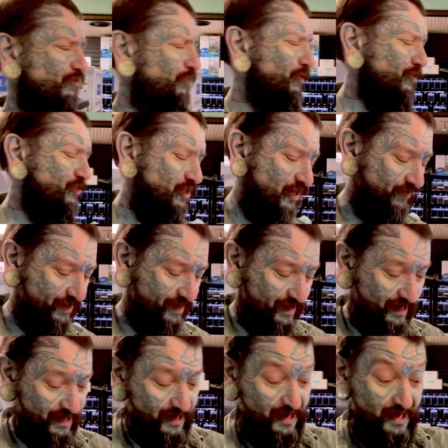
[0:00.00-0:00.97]
box over
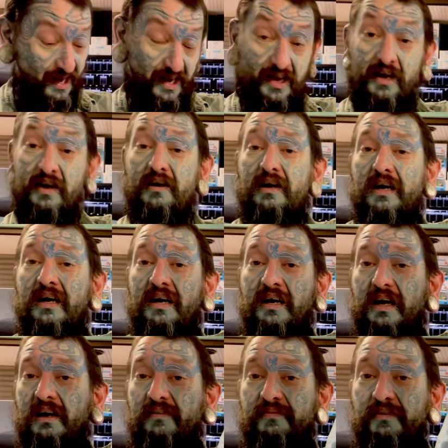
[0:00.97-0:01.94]
there.
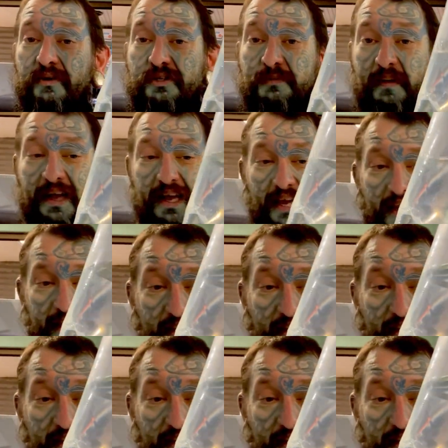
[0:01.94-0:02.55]
First bag.